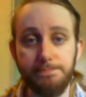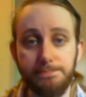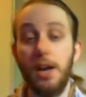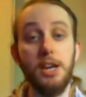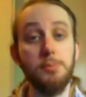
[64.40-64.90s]

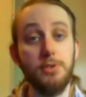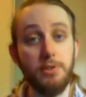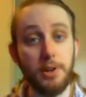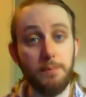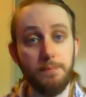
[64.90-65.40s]
And number
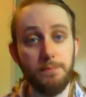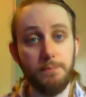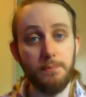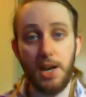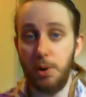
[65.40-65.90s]
3,
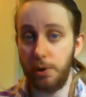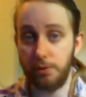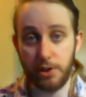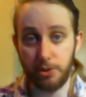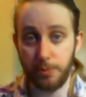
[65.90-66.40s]
anyone can
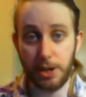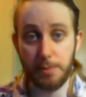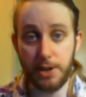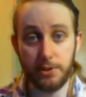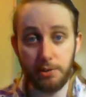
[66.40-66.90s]
write something
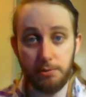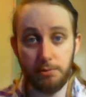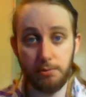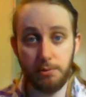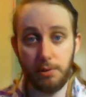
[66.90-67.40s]
amazing.
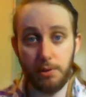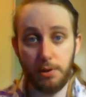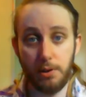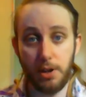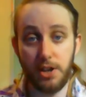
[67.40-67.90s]

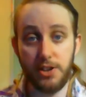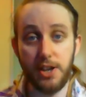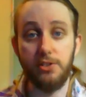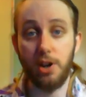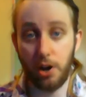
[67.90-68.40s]
It
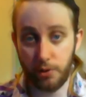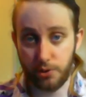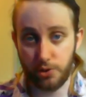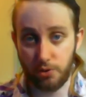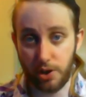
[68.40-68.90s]
takes
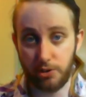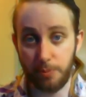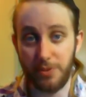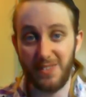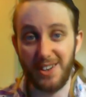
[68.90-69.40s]
courage to write
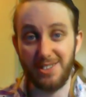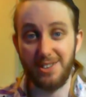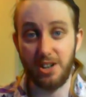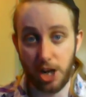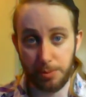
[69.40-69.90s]
something that is
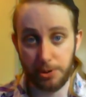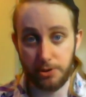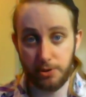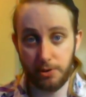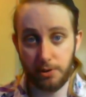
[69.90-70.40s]

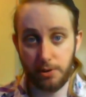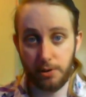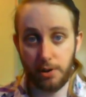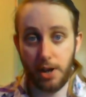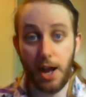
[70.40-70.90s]
garbage.
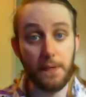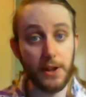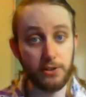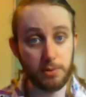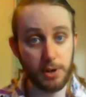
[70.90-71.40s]
And
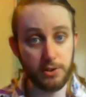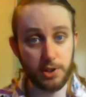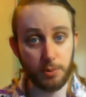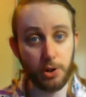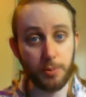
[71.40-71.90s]
that's the
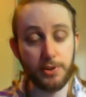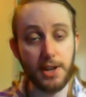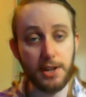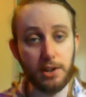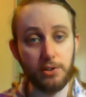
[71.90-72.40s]
mindset we're going to be
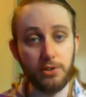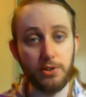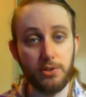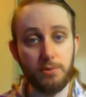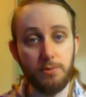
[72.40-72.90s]
taking into
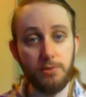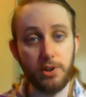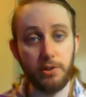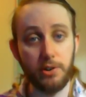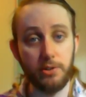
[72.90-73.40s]
this
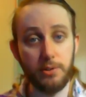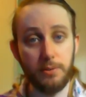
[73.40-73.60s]
series.